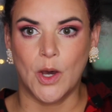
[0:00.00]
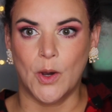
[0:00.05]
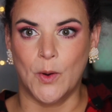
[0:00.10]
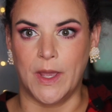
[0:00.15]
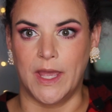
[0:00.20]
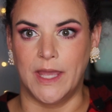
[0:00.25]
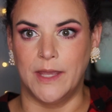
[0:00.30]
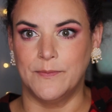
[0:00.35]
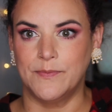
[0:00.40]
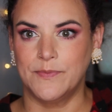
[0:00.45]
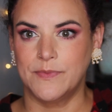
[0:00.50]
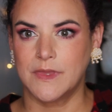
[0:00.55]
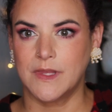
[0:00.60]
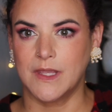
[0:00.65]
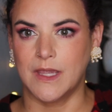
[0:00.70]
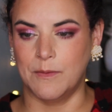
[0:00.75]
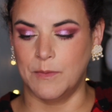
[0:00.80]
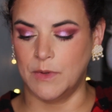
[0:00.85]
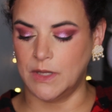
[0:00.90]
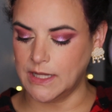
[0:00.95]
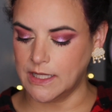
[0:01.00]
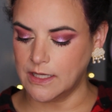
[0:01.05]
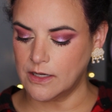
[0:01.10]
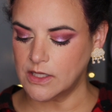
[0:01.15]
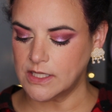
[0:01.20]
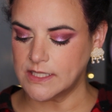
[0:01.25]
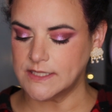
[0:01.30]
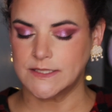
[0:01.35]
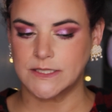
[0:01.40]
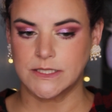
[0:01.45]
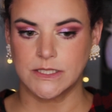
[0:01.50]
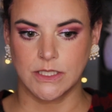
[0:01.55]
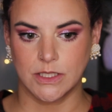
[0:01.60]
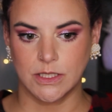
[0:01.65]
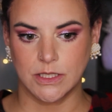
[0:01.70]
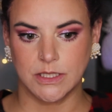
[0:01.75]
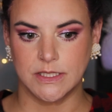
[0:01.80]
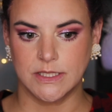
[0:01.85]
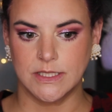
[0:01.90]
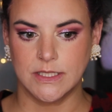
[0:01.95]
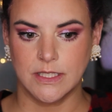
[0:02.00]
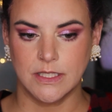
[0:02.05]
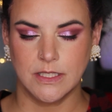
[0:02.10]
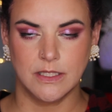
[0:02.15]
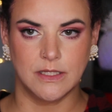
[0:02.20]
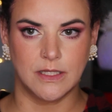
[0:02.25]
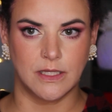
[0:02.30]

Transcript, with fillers: Okay, I'm a little concerned